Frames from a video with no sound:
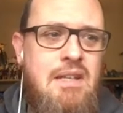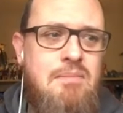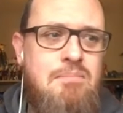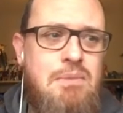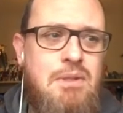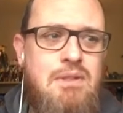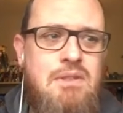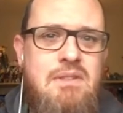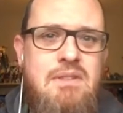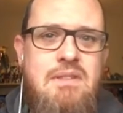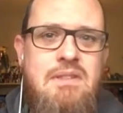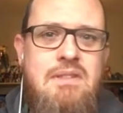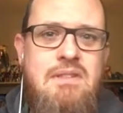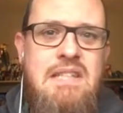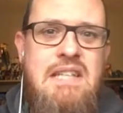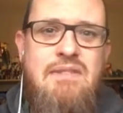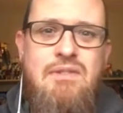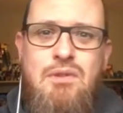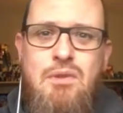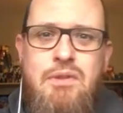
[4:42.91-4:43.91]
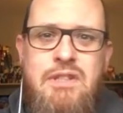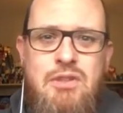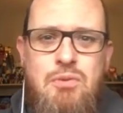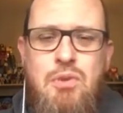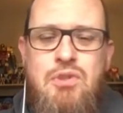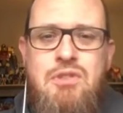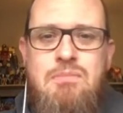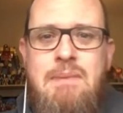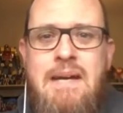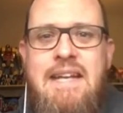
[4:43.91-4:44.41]
but even though this
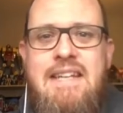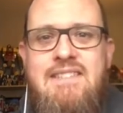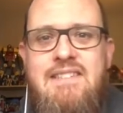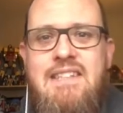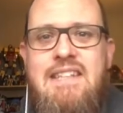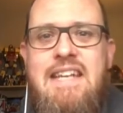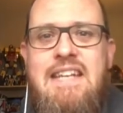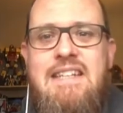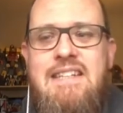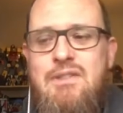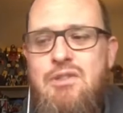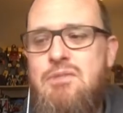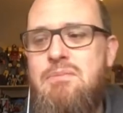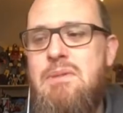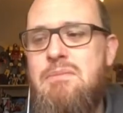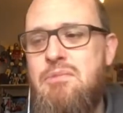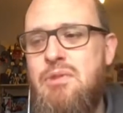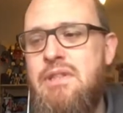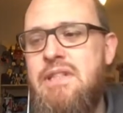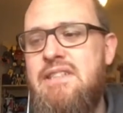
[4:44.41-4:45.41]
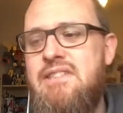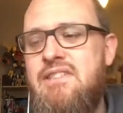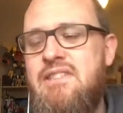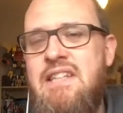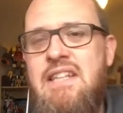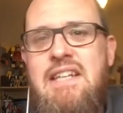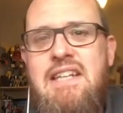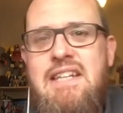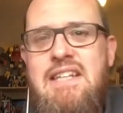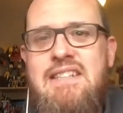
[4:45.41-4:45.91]
wasn't mine as a kid, this is my brother's,
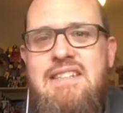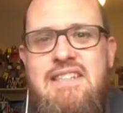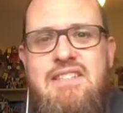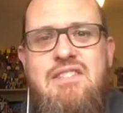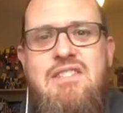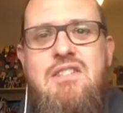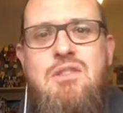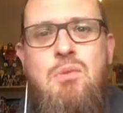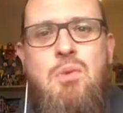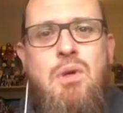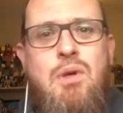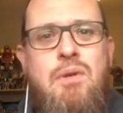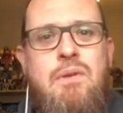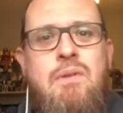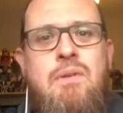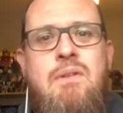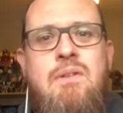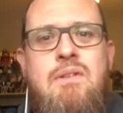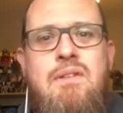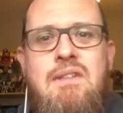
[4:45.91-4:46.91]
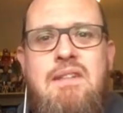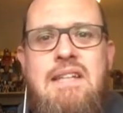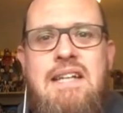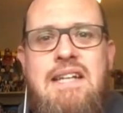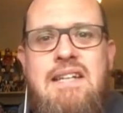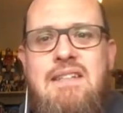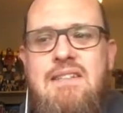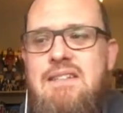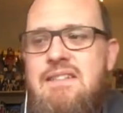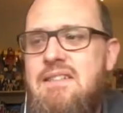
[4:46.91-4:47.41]
this is the one
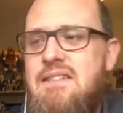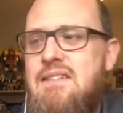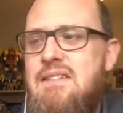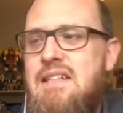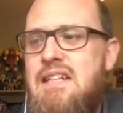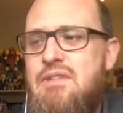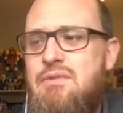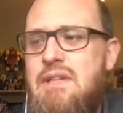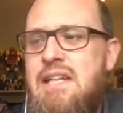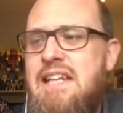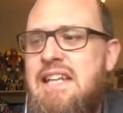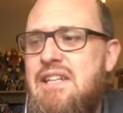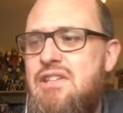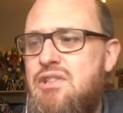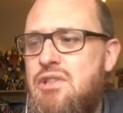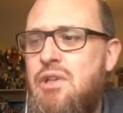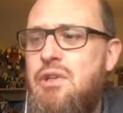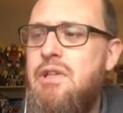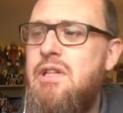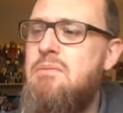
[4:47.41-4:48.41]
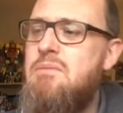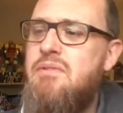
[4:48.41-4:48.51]
that I really enjoyed.